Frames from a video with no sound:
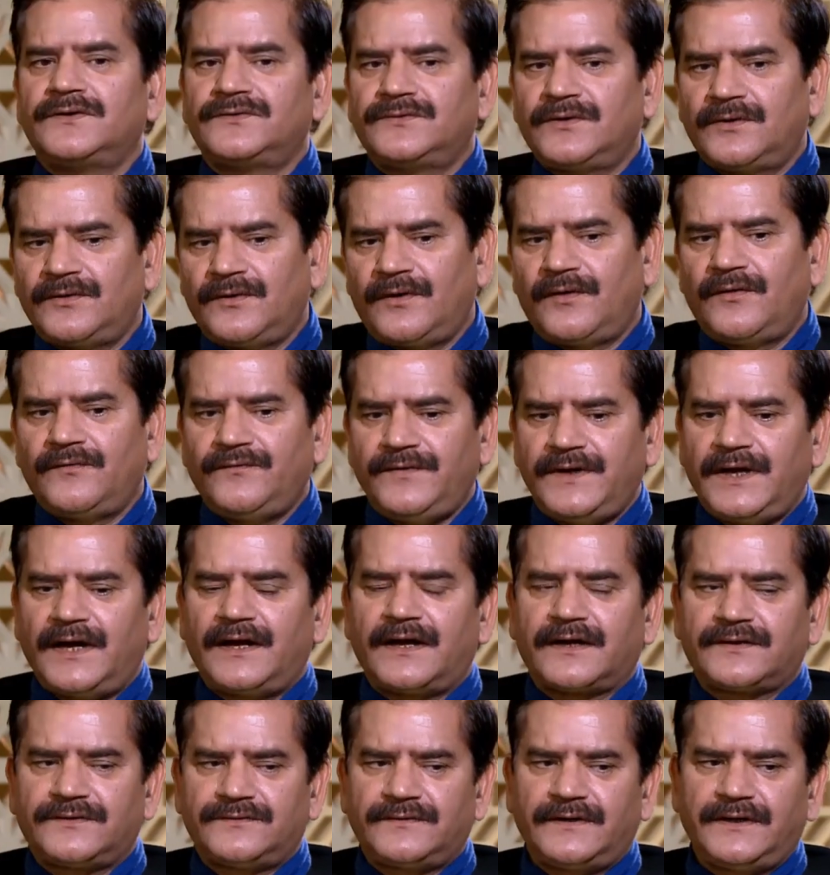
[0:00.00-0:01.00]
So, uh, we are
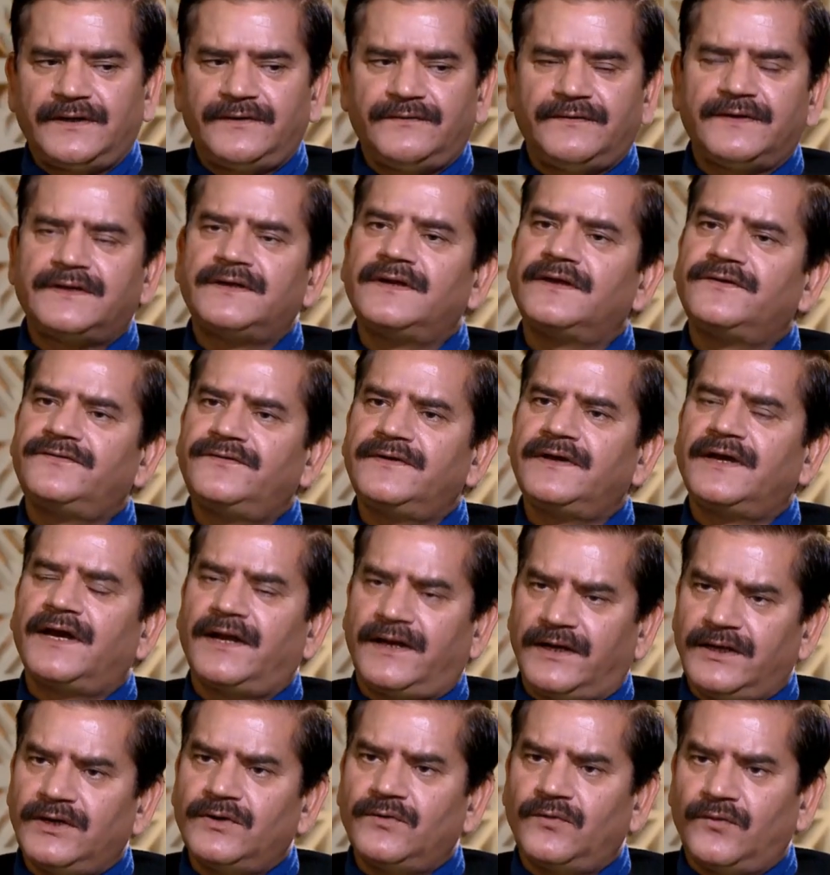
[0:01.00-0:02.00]
actually witnessing a
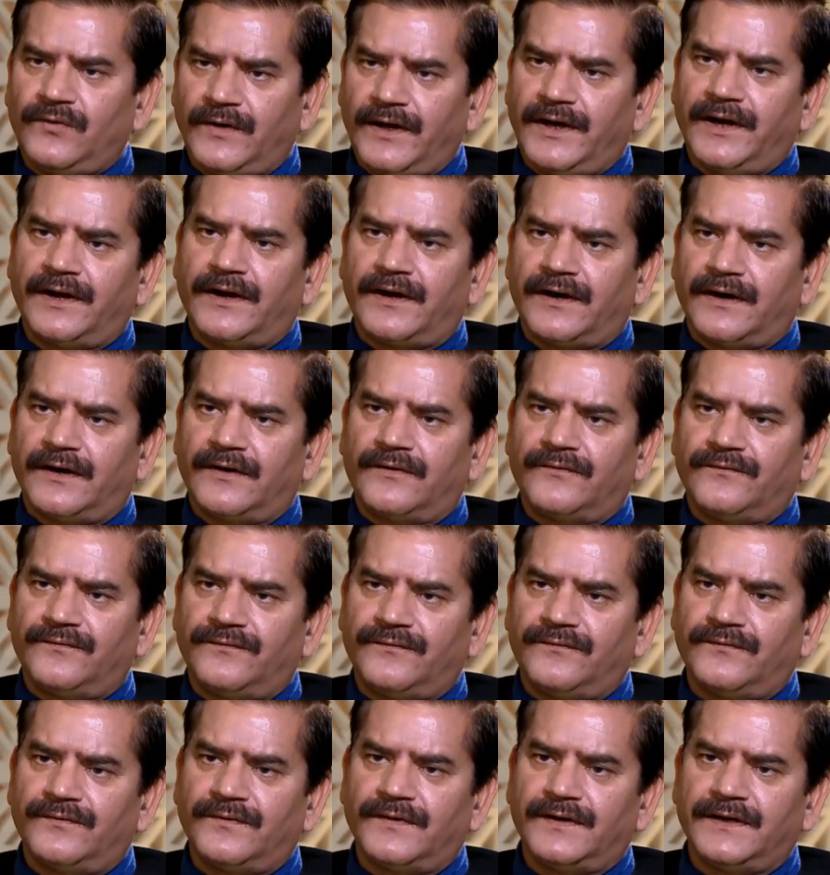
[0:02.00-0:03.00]
new era of
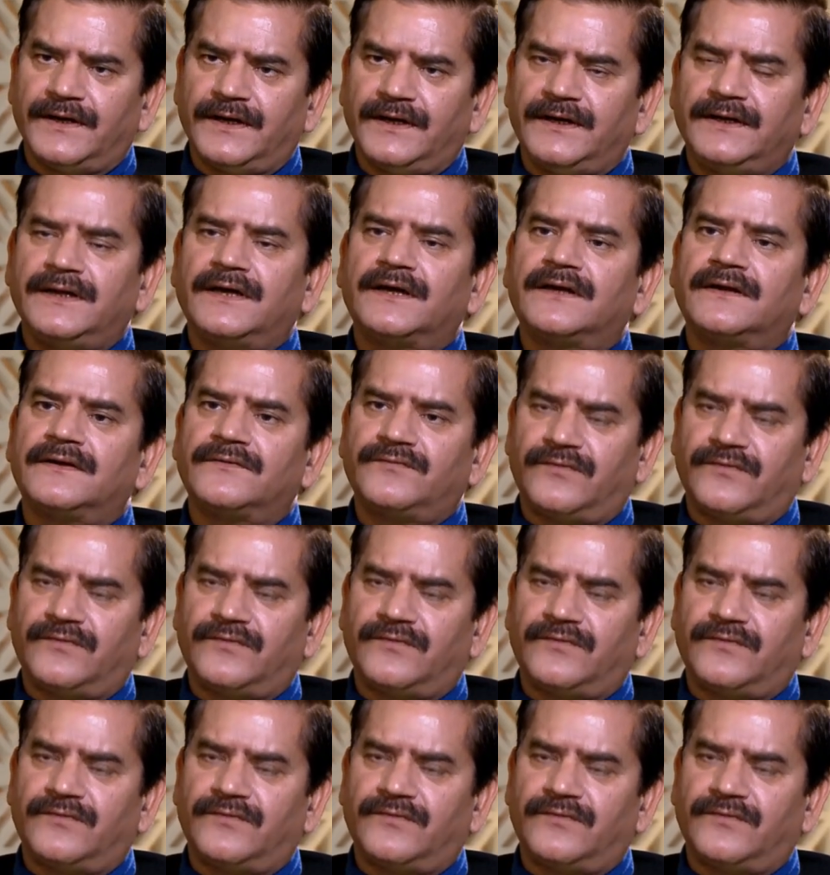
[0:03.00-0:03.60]
Indian